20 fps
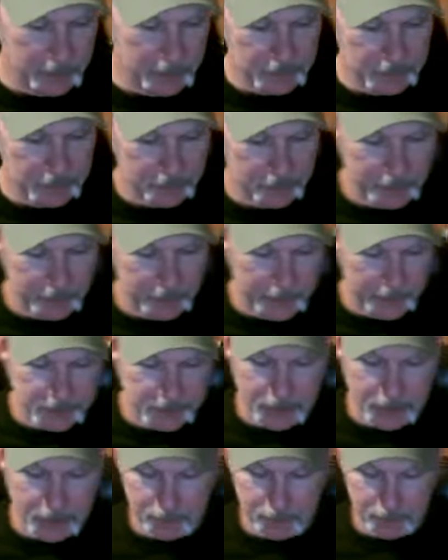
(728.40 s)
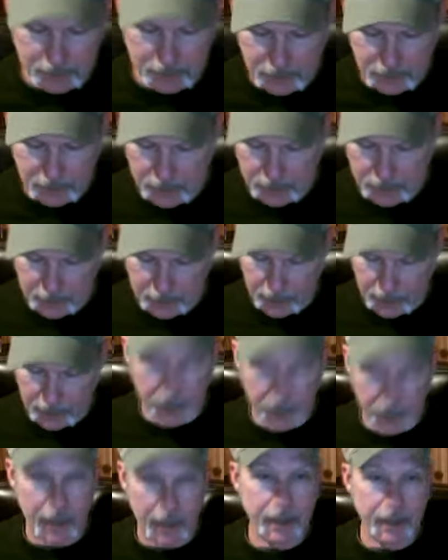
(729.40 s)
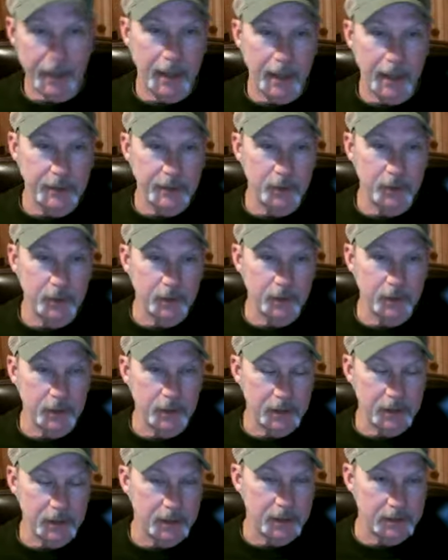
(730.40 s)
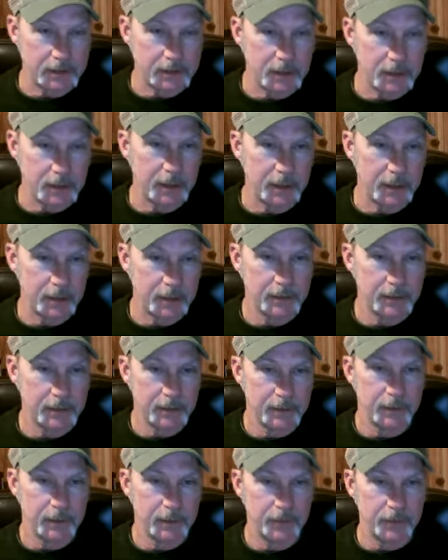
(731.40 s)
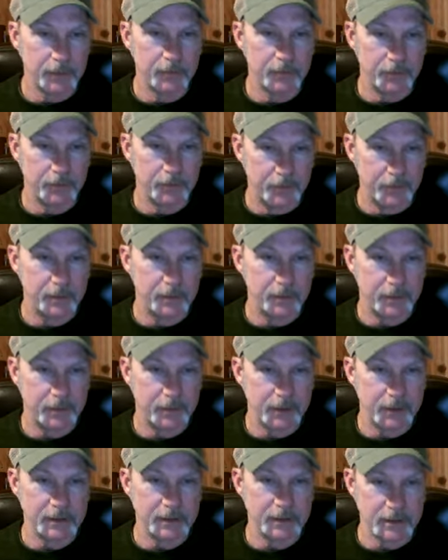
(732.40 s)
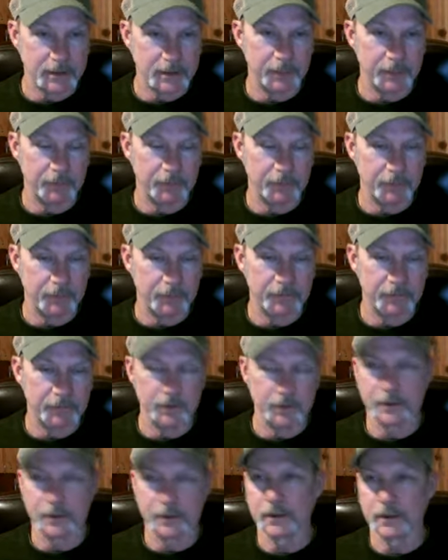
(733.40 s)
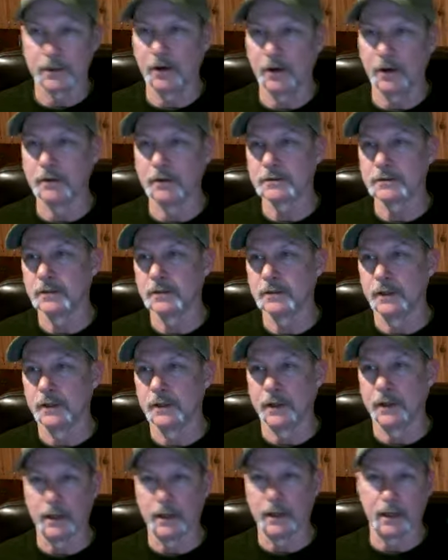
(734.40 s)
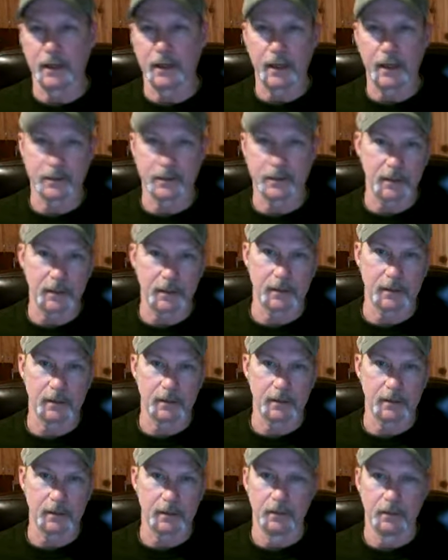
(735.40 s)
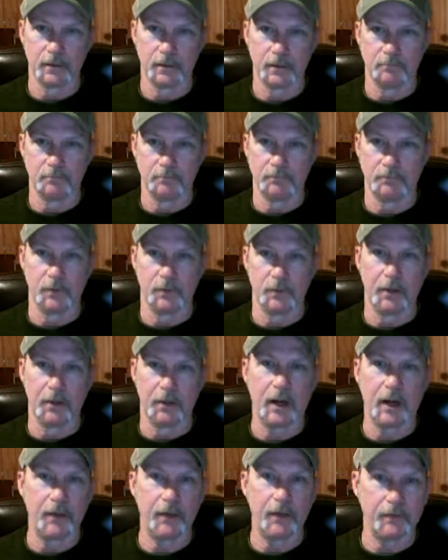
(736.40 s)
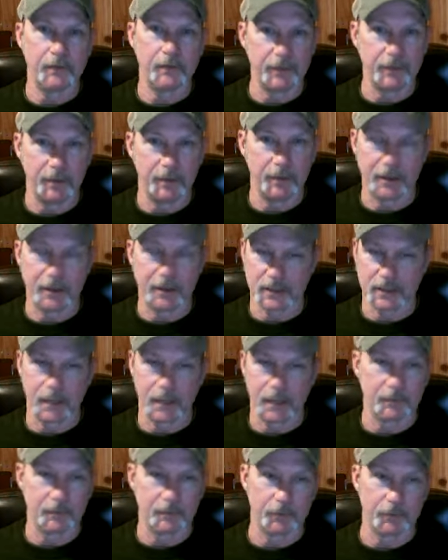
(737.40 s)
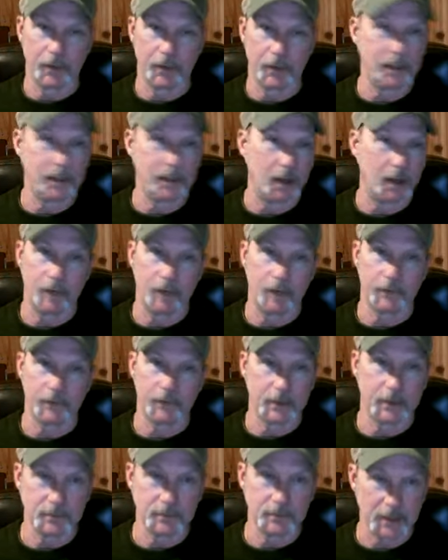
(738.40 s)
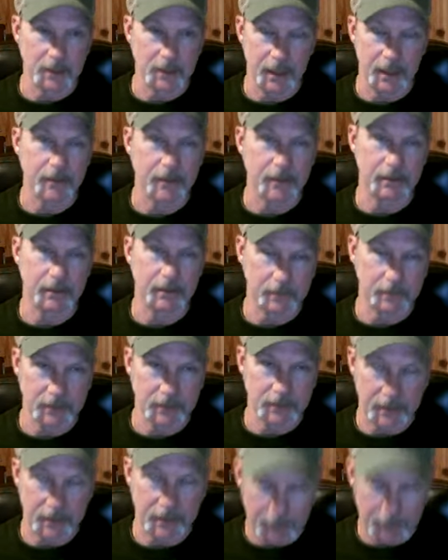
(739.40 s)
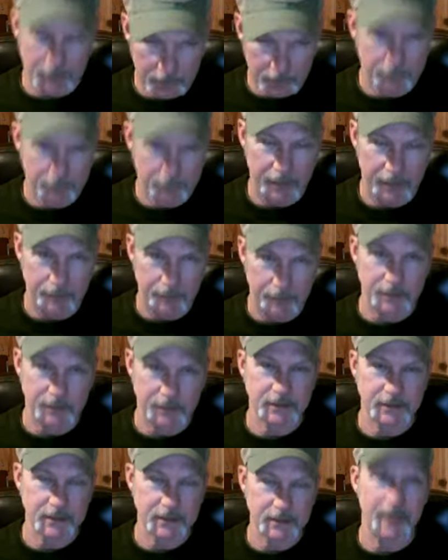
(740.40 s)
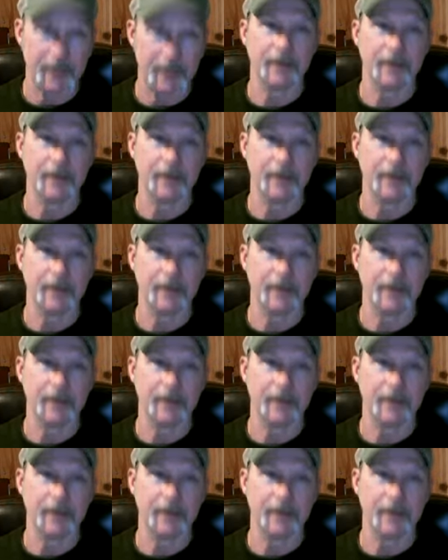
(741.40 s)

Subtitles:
from the last time, because I do agree that he's definitely fielding calls, and I think no matter how they feel about Sam, if the right offer comes in, I think they're taking it. That being said,